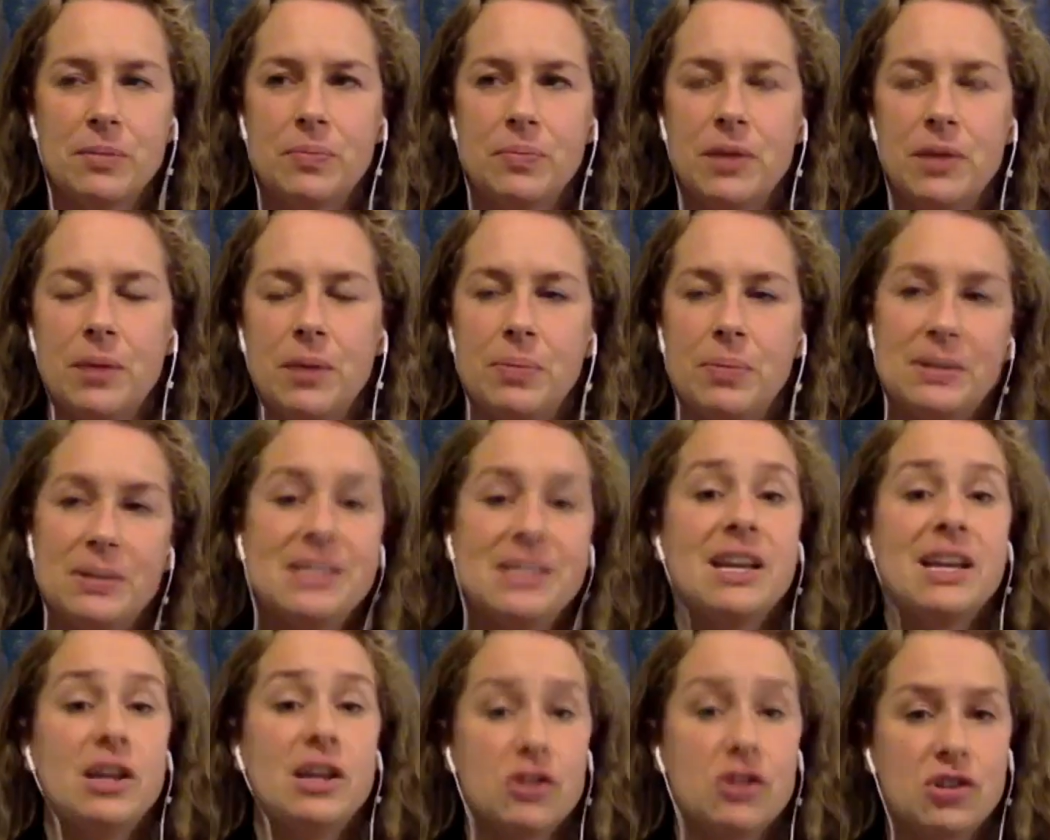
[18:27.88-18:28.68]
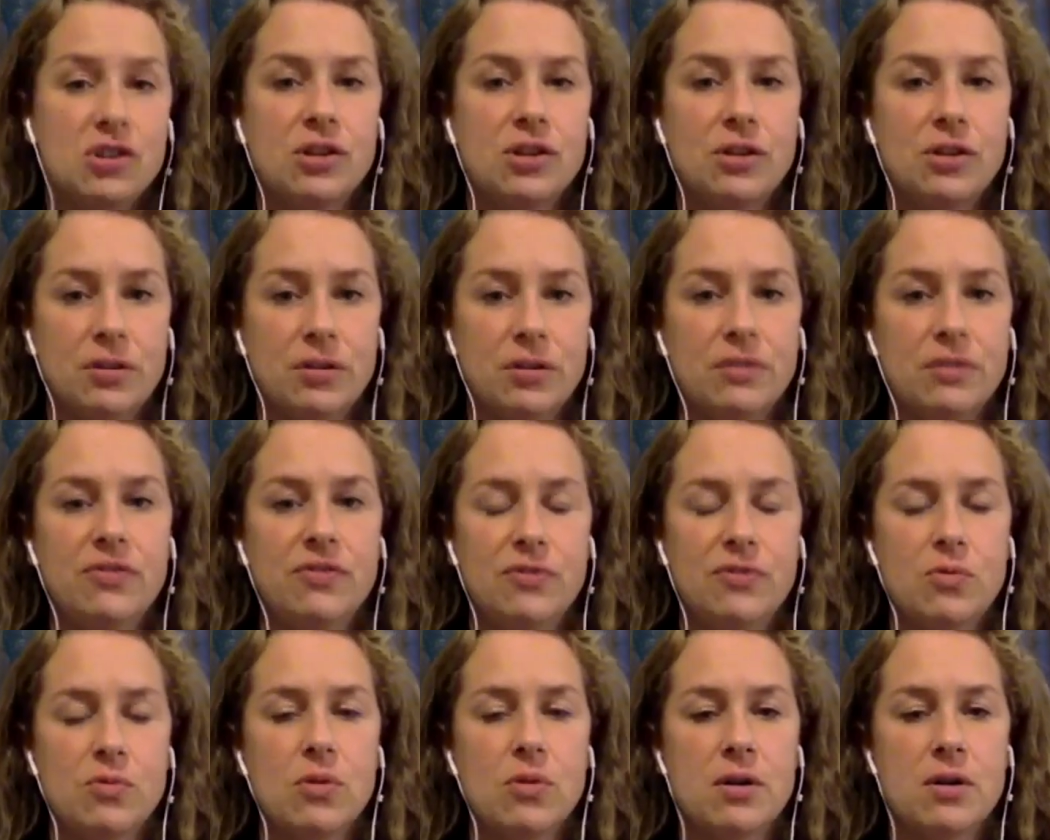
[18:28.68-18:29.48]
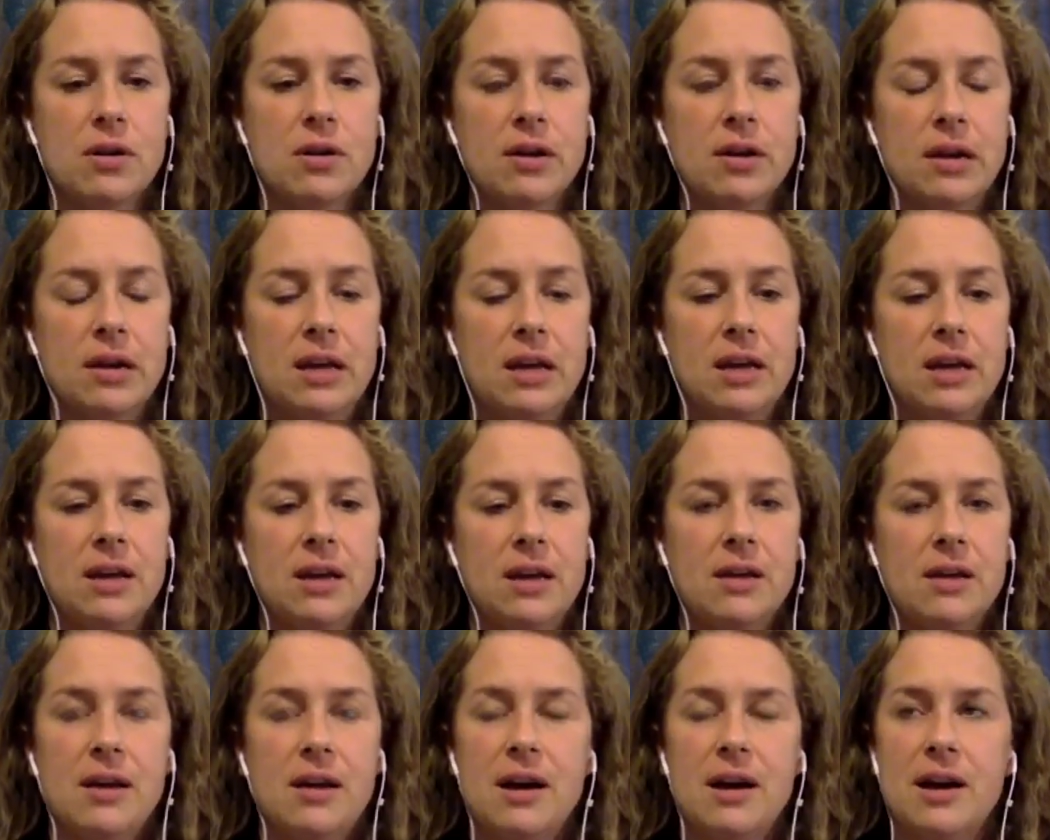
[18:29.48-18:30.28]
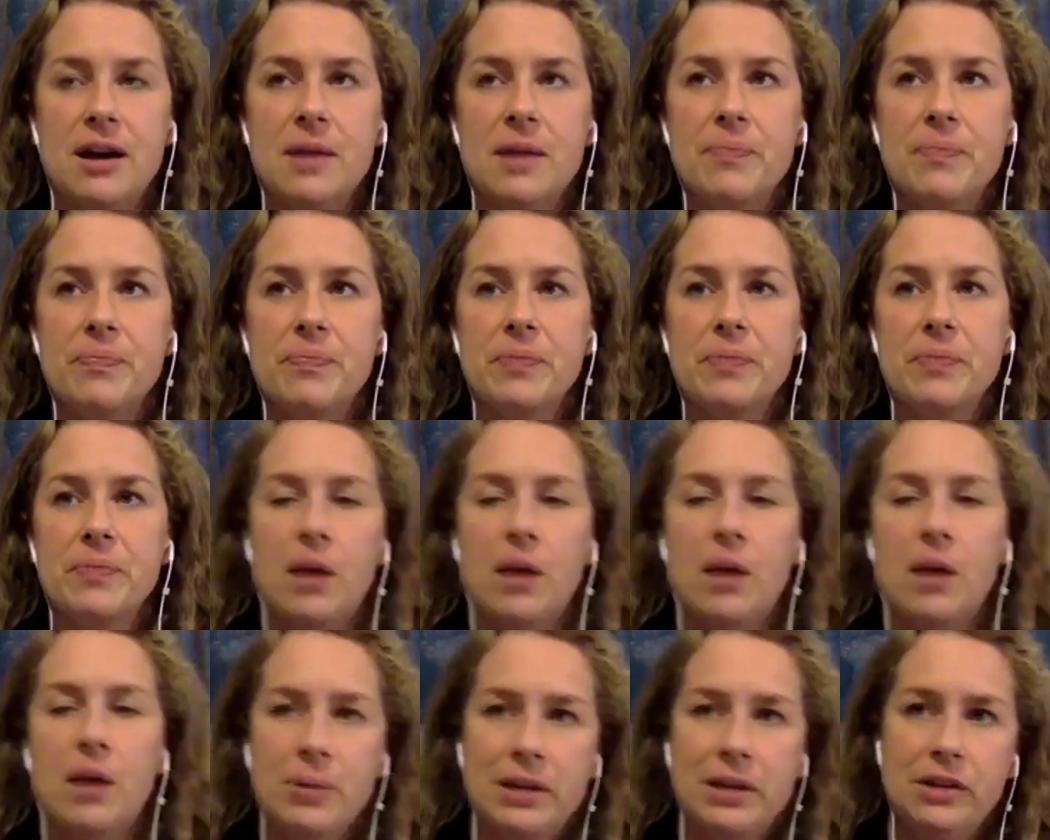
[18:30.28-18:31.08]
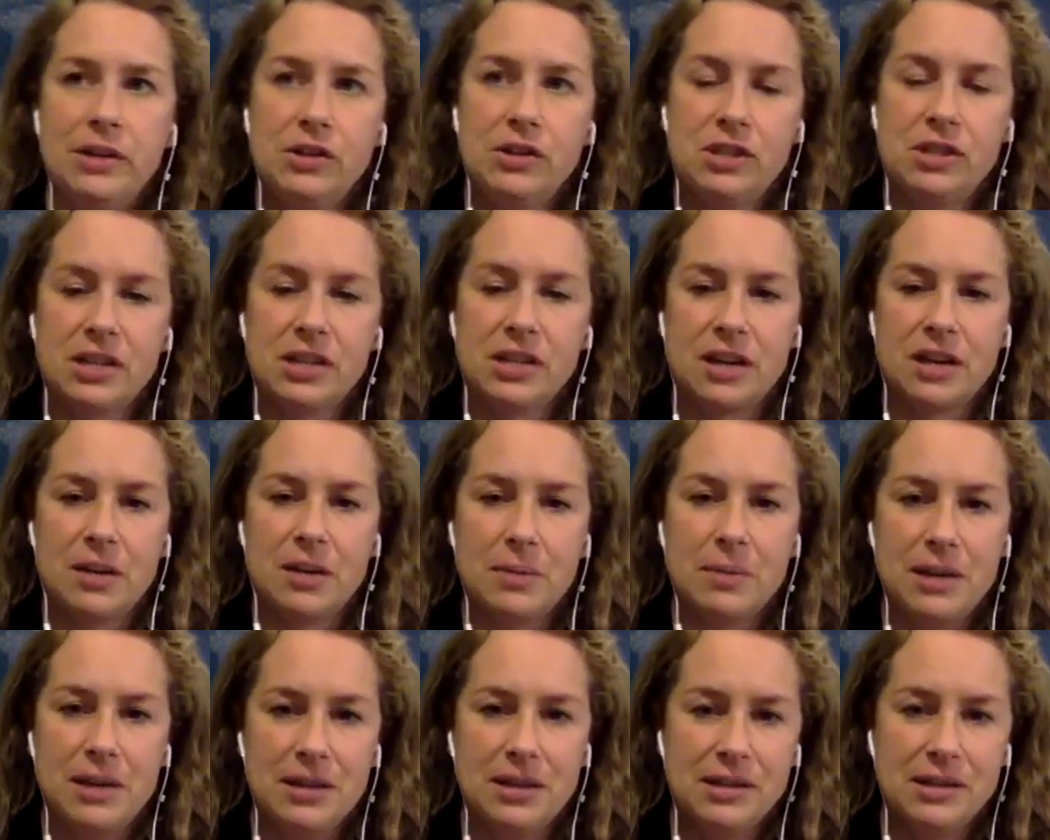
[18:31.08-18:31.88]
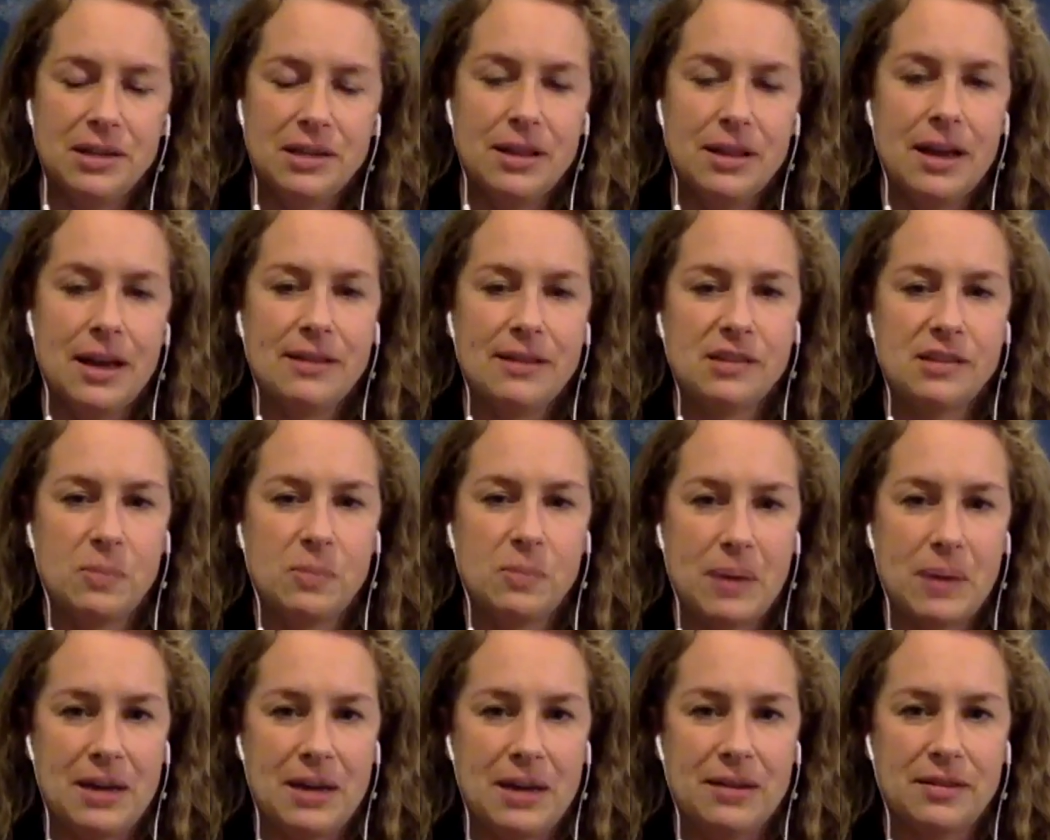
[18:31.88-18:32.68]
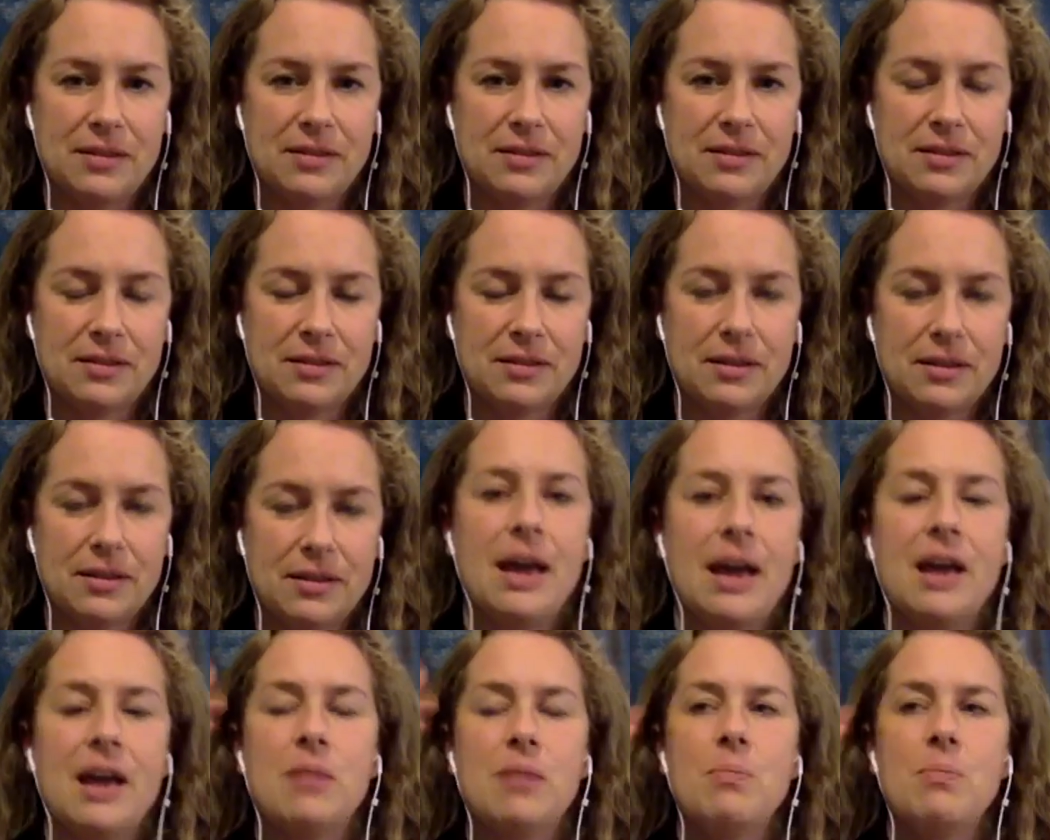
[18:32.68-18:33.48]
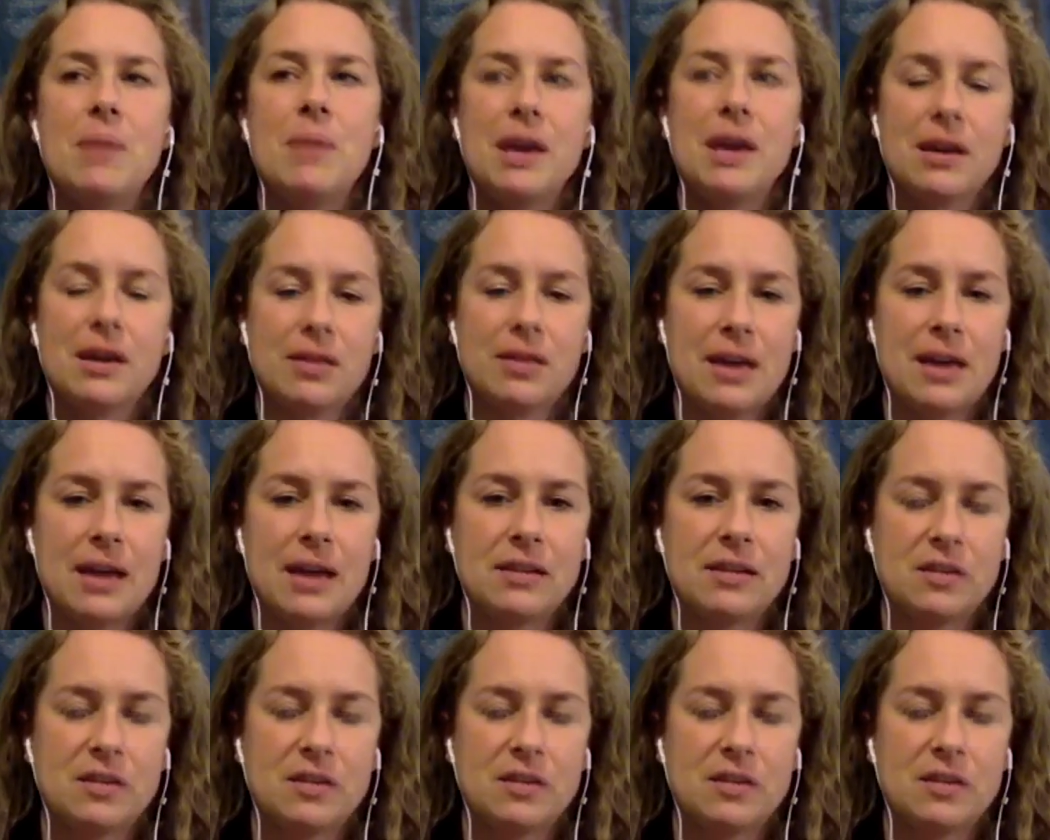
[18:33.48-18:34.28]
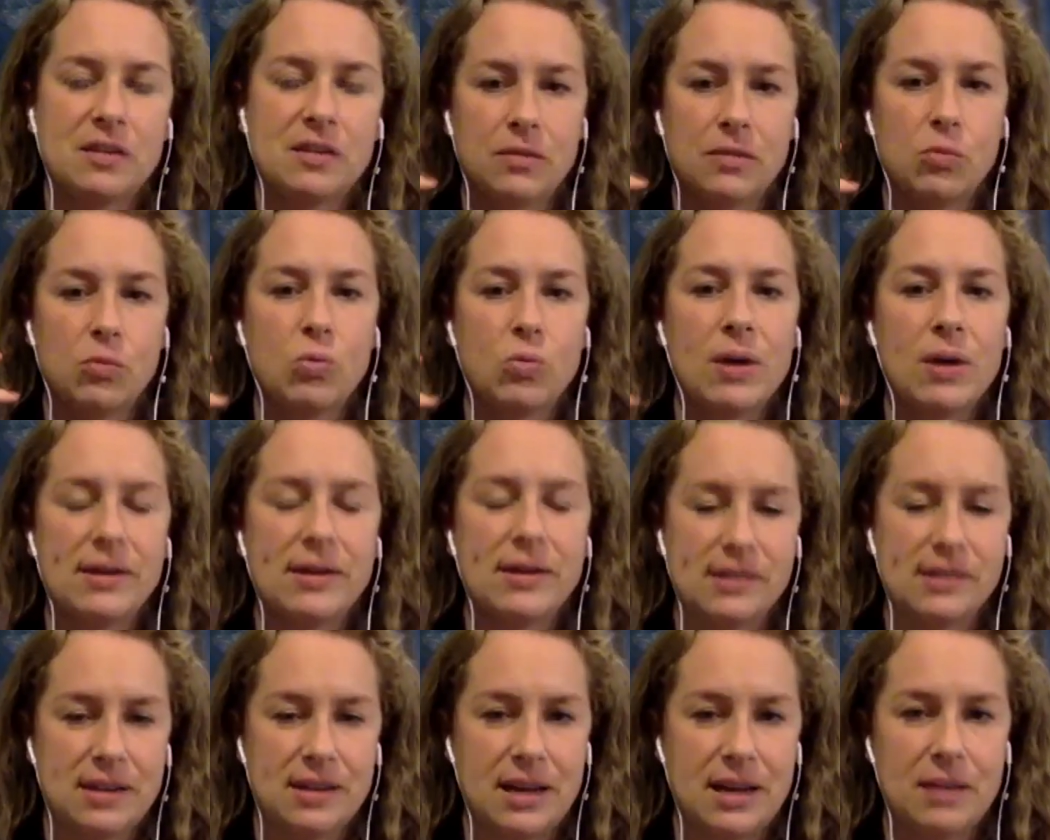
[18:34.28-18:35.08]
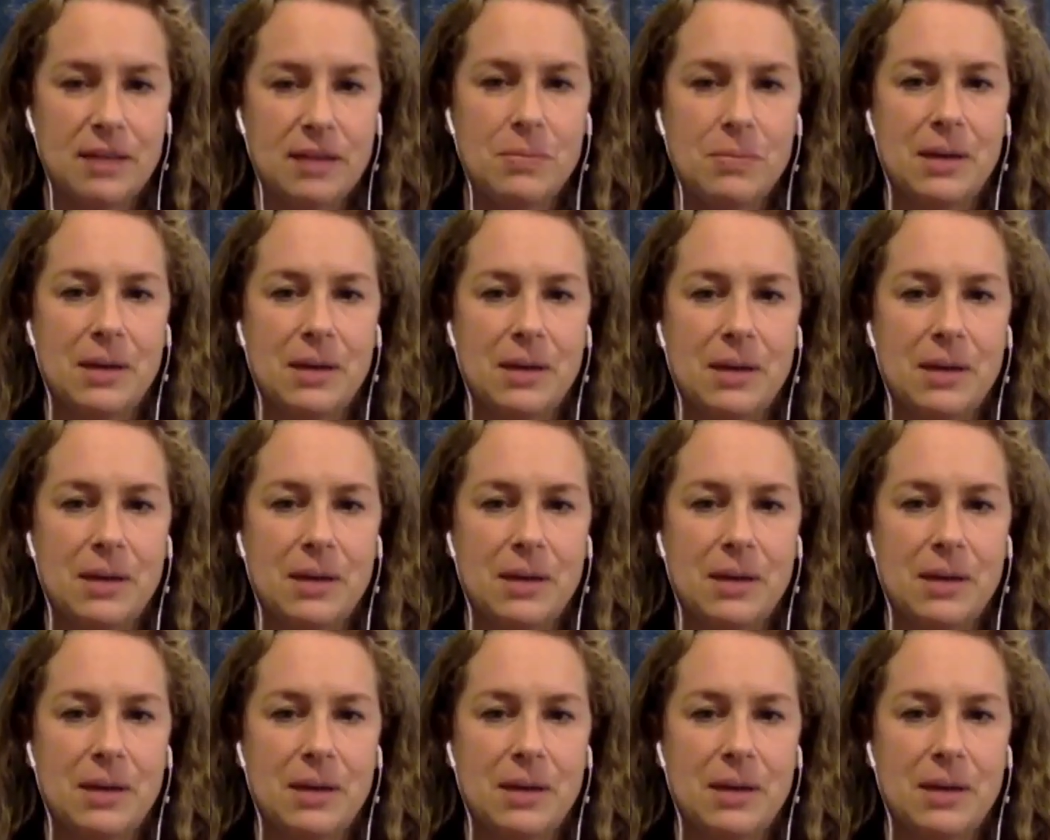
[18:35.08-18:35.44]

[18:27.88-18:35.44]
potential for a pitch to come into that space and make that space resonate,